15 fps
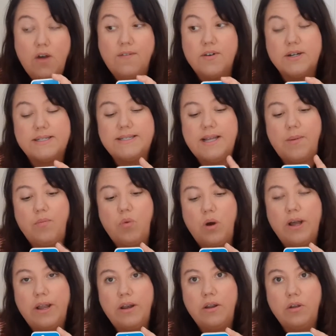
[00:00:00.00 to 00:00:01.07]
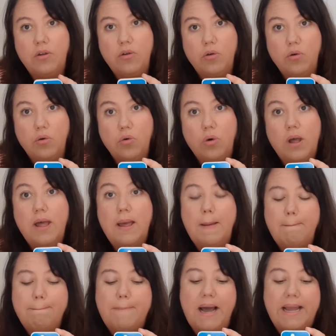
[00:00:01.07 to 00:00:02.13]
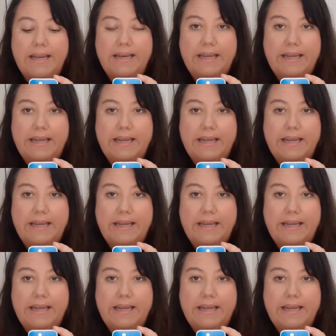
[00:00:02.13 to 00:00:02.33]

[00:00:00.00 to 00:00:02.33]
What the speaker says: for someone who might